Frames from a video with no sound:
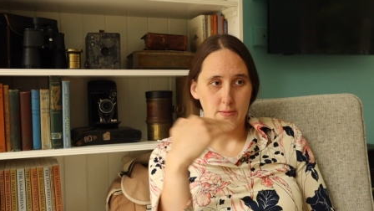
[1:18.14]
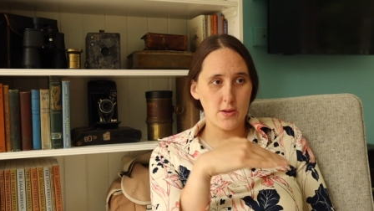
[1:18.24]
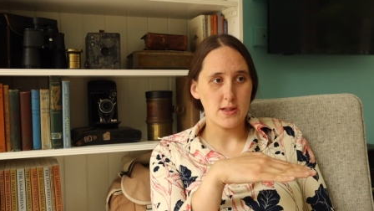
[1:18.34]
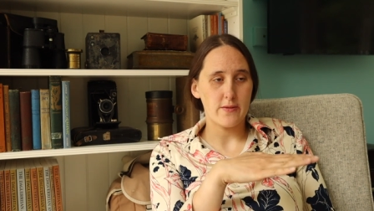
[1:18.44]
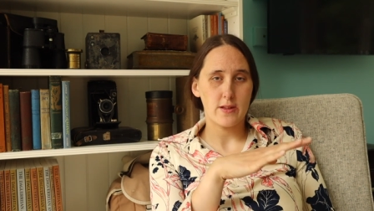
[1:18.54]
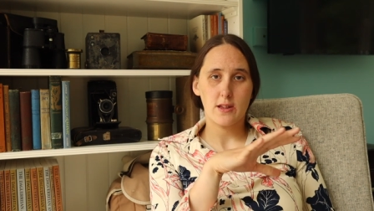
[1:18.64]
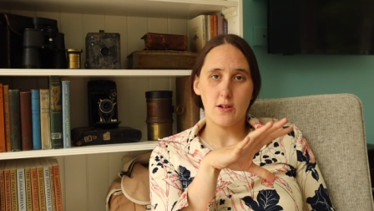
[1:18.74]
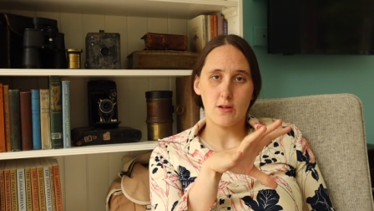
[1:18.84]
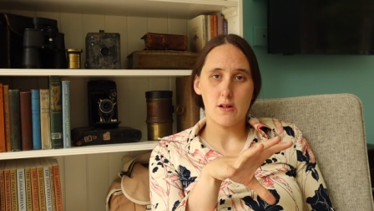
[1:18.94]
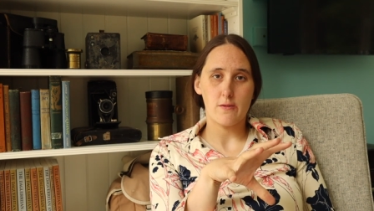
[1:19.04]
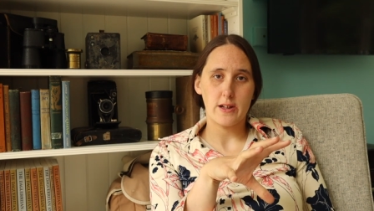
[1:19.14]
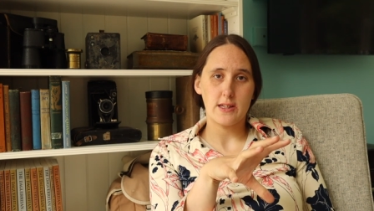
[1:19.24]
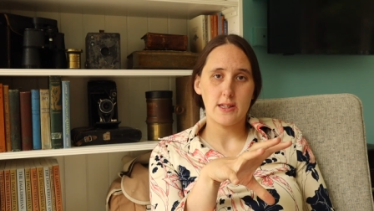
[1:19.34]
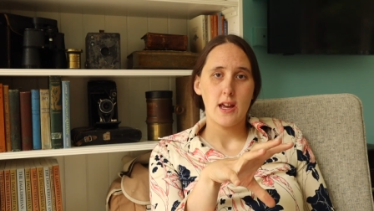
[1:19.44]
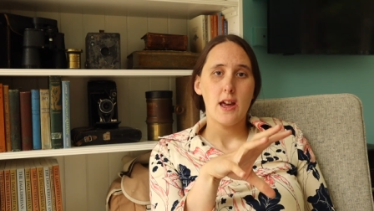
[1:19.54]
Most of
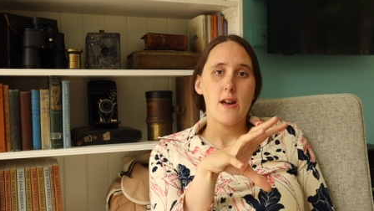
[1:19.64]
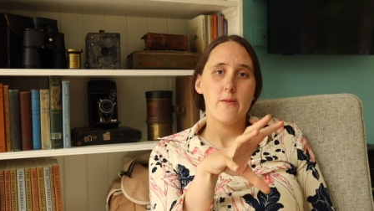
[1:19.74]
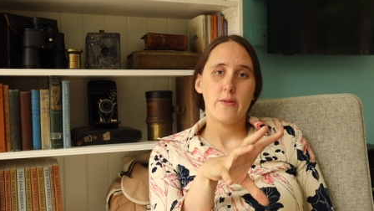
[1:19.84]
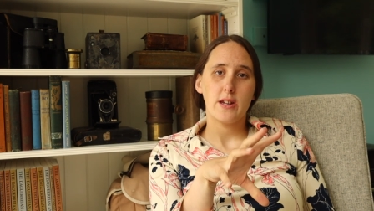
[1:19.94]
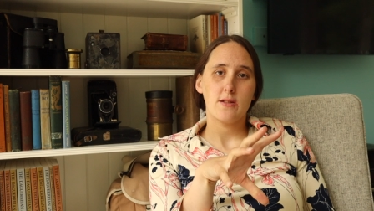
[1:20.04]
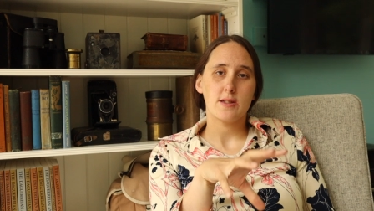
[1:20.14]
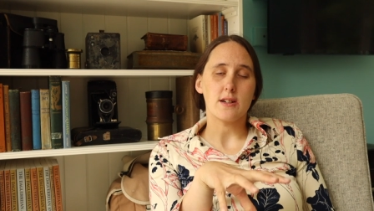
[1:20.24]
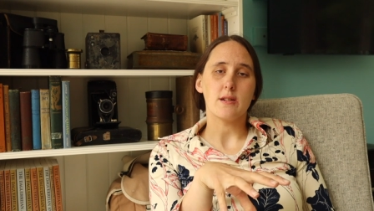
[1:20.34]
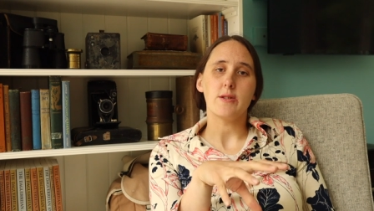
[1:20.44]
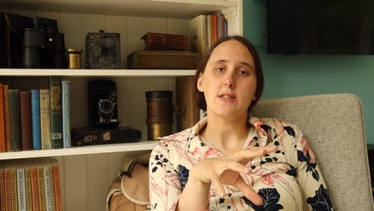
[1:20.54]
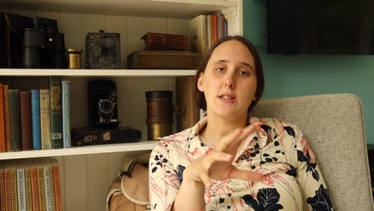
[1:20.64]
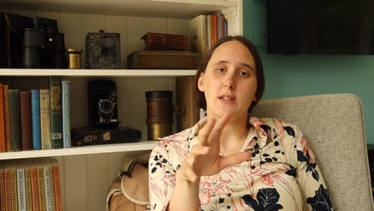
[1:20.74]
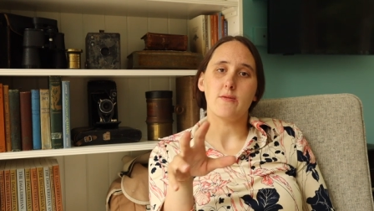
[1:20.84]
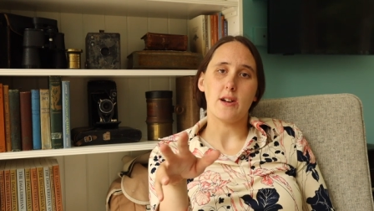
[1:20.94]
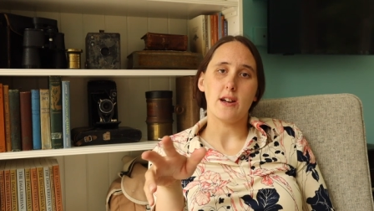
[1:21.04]
CoCoVid's videos are going to be
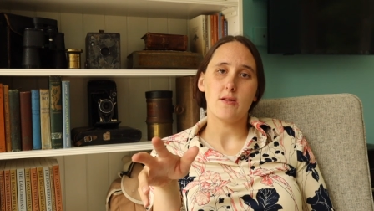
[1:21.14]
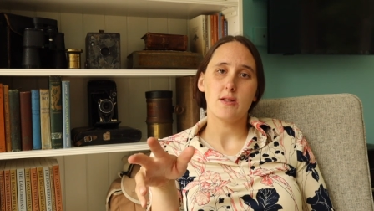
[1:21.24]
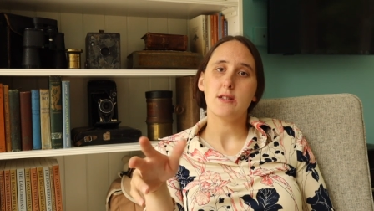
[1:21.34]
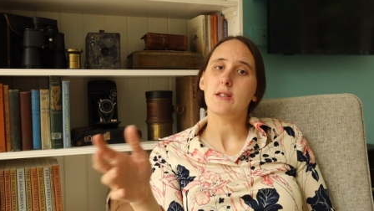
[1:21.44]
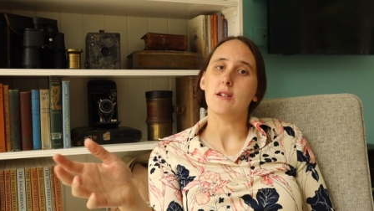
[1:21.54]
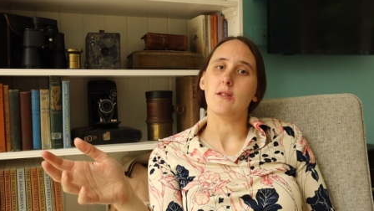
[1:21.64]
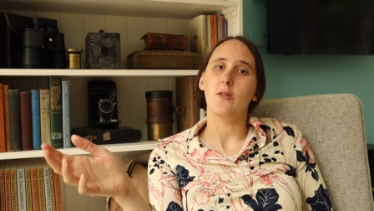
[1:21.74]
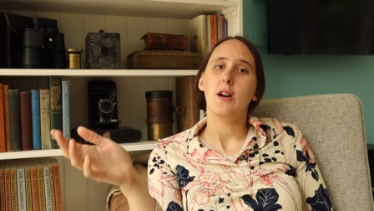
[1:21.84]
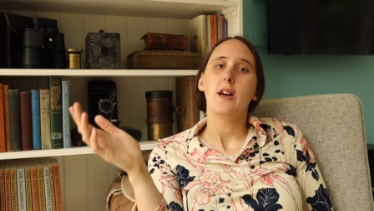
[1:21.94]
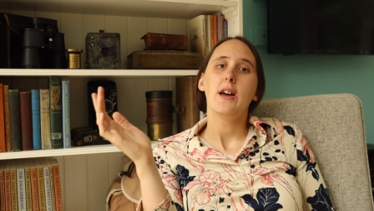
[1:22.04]
sticking around, so